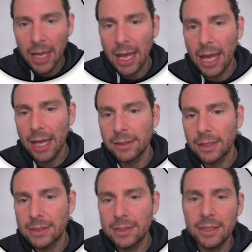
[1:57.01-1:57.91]
and
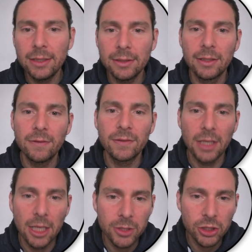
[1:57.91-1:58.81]
see the different
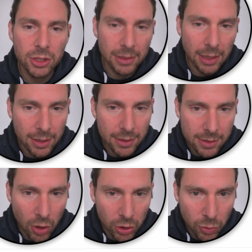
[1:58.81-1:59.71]
images that it's going to